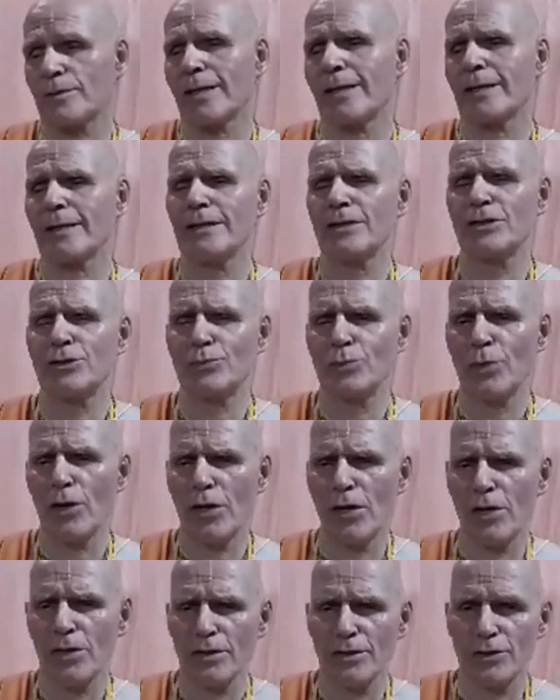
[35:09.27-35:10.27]
any
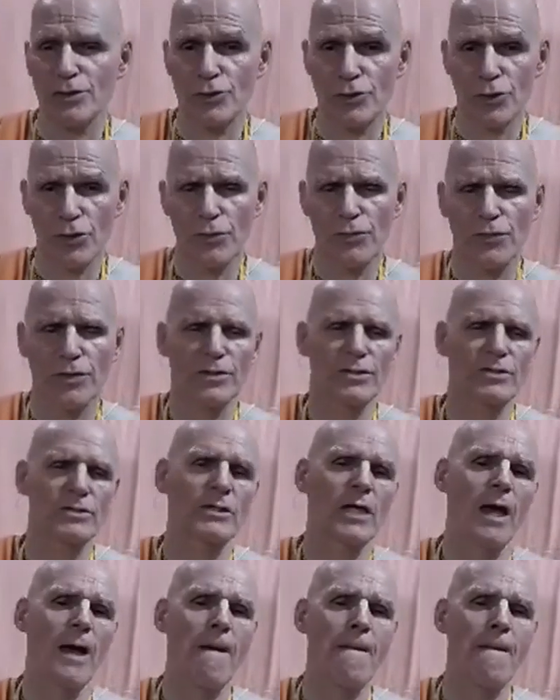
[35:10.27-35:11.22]
small service